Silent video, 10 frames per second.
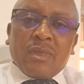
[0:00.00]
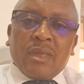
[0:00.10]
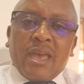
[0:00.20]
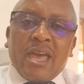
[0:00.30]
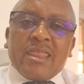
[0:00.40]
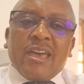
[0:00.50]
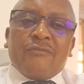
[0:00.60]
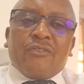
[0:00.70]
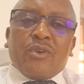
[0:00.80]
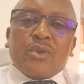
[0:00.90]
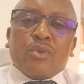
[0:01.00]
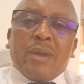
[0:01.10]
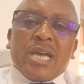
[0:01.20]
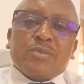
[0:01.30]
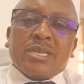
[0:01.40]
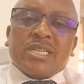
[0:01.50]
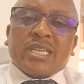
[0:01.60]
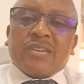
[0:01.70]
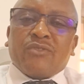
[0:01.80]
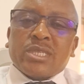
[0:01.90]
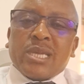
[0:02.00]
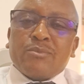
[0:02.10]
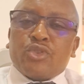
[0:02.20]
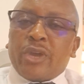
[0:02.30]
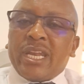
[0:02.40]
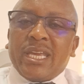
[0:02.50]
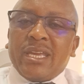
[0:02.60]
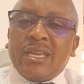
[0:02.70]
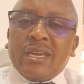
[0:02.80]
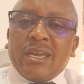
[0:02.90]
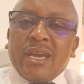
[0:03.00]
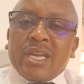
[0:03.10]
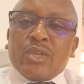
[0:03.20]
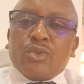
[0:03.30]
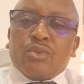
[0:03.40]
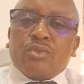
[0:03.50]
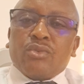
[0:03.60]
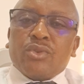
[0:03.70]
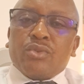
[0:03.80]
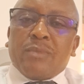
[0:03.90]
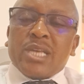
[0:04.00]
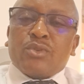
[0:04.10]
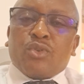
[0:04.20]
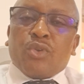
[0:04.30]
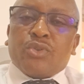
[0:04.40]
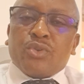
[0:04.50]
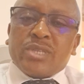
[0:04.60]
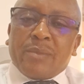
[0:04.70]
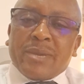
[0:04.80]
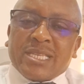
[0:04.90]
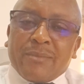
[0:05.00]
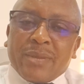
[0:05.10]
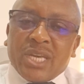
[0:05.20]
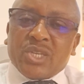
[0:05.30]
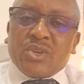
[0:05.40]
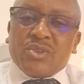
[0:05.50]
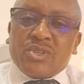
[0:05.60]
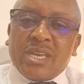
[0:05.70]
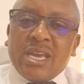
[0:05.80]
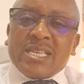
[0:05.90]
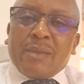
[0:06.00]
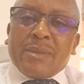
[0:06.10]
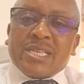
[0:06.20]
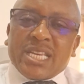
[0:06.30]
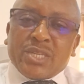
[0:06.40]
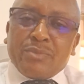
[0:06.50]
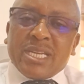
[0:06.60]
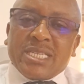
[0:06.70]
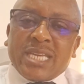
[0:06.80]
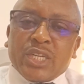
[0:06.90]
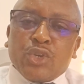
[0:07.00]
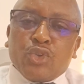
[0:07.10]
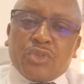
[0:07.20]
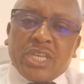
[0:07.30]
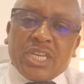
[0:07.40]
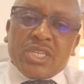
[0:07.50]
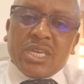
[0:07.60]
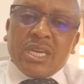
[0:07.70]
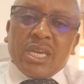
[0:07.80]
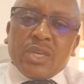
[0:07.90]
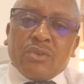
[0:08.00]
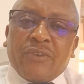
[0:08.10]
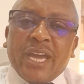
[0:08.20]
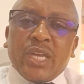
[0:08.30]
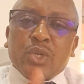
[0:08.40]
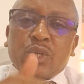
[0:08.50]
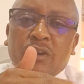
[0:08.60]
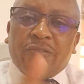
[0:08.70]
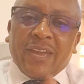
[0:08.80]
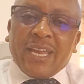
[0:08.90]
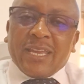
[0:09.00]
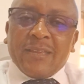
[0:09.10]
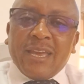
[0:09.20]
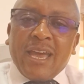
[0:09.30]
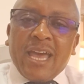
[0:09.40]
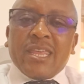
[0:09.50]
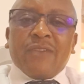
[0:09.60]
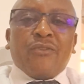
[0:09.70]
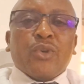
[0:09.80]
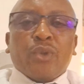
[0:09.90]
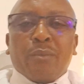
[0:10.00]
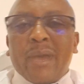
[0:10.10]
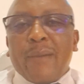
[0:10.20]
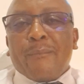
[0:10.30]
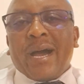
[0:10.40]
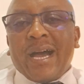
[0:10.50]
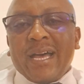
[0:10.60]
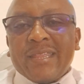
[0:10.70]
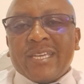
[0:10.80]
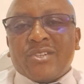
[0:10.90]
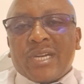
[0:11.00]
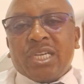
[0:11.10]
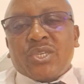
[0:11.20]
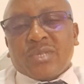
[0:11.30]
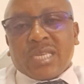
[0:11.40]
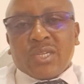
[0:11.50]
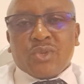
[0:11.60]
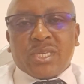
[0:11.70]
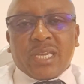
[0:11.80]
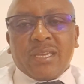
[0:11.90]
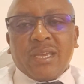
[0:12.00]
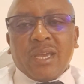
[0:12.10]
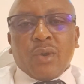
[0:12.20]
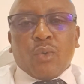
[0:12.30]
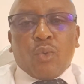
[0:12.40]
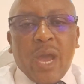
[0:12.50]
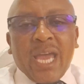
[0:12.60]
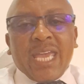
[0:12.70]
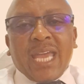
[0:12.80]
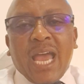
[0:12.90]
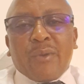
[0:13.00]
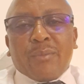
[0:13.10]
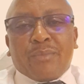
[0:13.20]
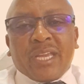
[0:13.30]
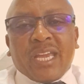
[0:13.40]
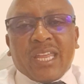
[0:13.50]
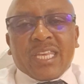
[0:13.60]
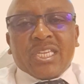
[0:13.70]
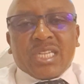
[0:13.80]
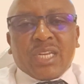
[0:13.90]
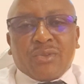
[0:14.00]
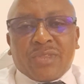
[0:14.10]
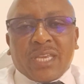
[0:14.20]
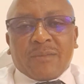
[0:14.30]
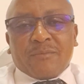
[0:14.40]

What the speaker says: and therefore you must be taken for some training, and you must go through some examinations, some assessments, and due to this, you find yourself failing, and therefore you remember the traditions and you say, why are we bringing this new thing?